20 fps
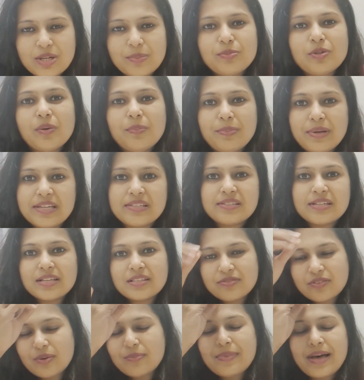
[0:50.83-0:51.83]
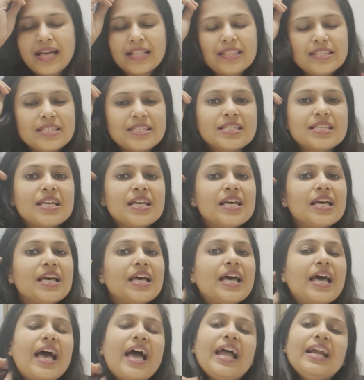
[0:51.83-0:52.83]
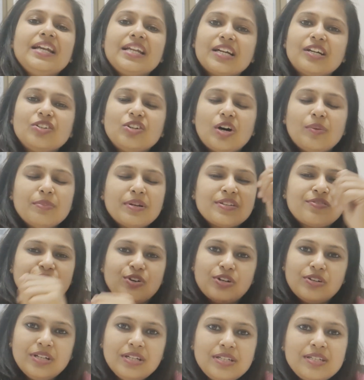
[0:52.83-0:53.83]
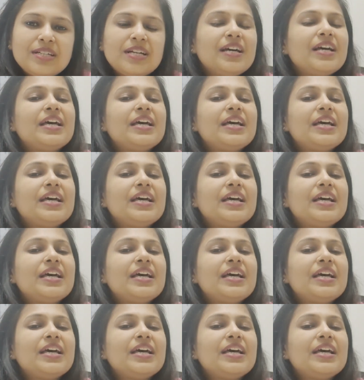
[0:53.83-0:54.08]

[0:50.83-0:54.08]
up your basics for maths and economics for it.